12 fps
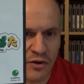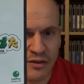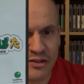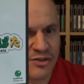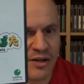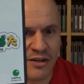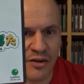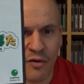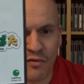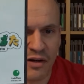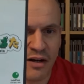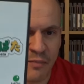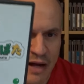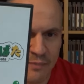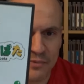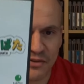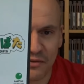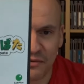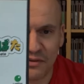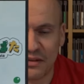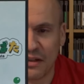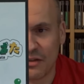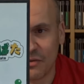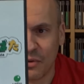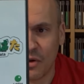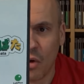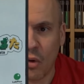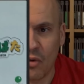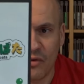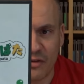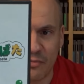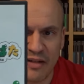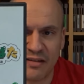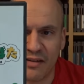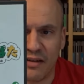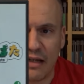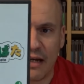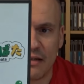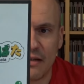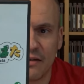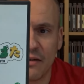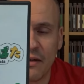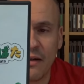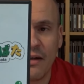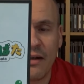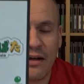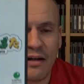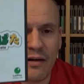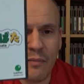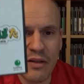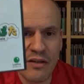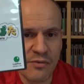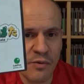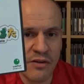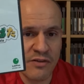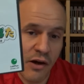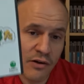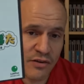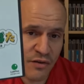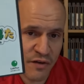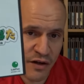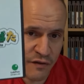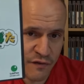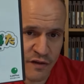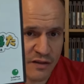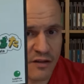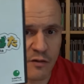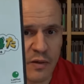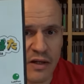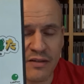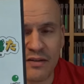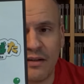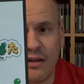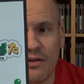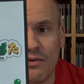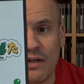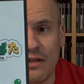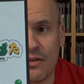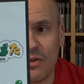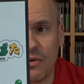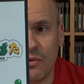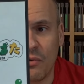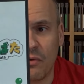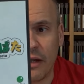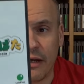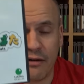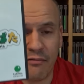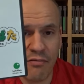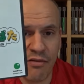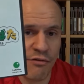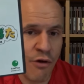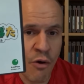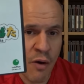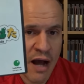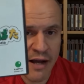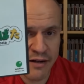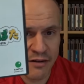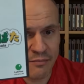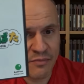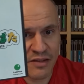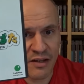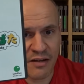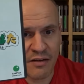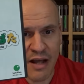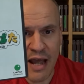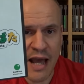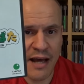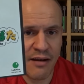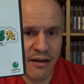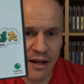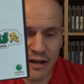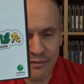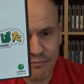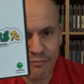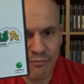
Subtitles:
that's trying to overcome obstacles to get to a goal is basically the idea. But this one is also very physics-based in that you need to like throw items and add like